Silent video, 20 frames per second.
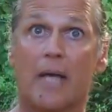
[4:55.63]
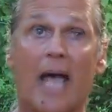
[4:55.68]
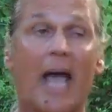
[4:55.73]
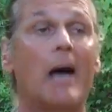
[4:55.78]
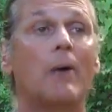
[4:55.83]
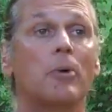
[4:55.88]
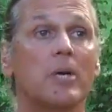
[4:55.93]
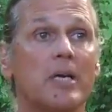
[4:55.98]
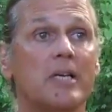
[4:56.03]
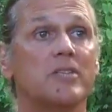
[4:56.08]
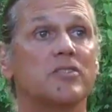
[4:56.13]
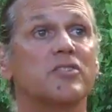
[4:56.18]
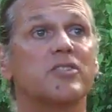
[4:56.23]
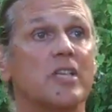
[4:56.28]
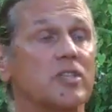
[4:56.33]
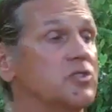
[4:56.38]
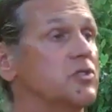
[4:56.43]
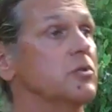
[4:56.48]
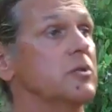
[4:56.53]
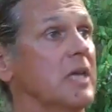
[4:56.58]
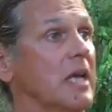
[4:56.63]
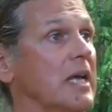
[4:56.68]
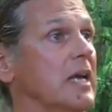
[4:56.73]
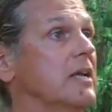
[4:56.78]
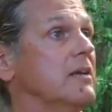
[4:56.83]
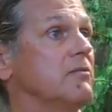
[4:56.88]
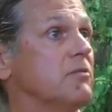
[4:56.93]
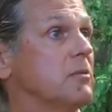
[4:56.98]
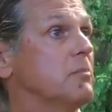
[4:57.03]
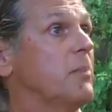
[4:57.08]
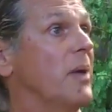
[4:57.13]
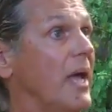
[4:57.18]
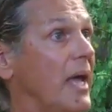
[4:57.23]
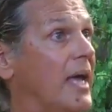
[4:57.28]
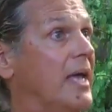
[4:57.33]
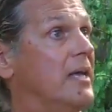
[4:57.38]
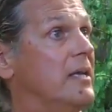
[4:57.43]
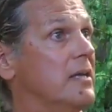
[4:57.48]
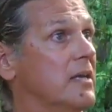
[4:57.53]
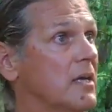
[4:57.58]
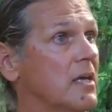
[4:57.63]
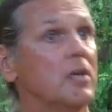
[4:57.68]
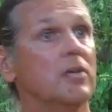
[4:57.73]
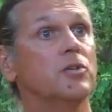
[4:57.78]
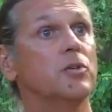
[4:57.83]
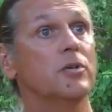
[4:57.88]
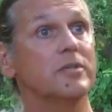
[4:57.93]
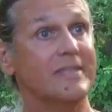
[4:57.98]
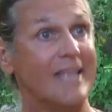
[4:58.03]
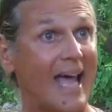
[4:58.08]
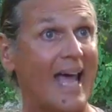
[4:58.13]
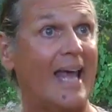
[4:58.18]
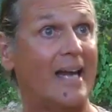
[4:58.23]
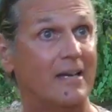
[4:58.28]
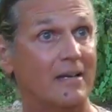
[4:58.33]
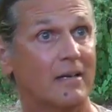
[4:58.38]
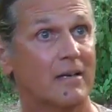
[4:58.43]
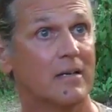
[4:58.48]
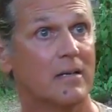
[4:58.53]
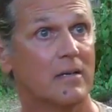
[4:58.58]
How it is that you can't even pay your debt